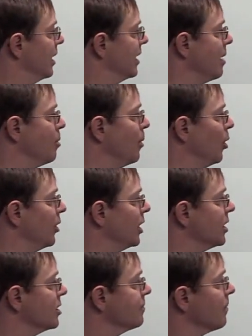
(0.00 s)

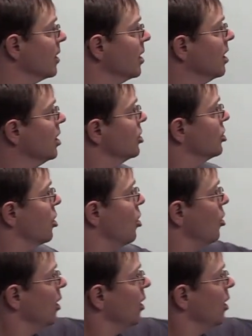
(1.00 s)
capabilities. So